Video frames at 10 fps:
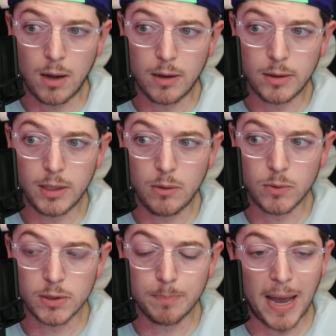He was
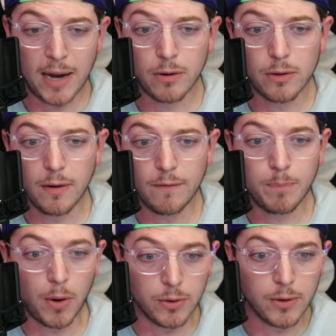a backer of
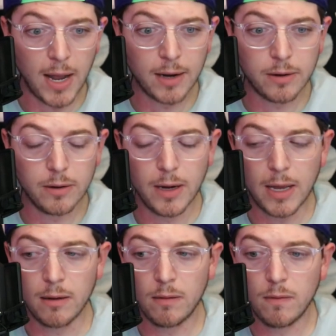Partner Hacker
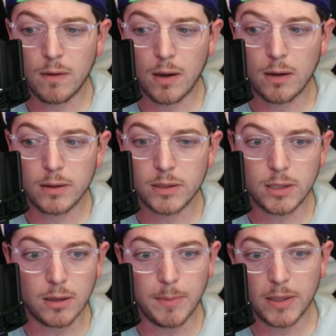and is
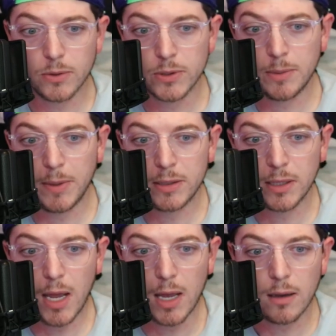still a mentor to me
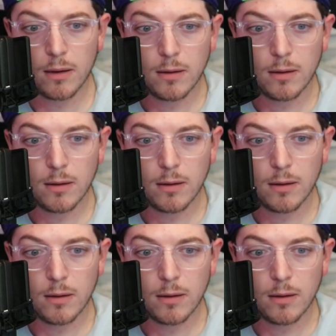today.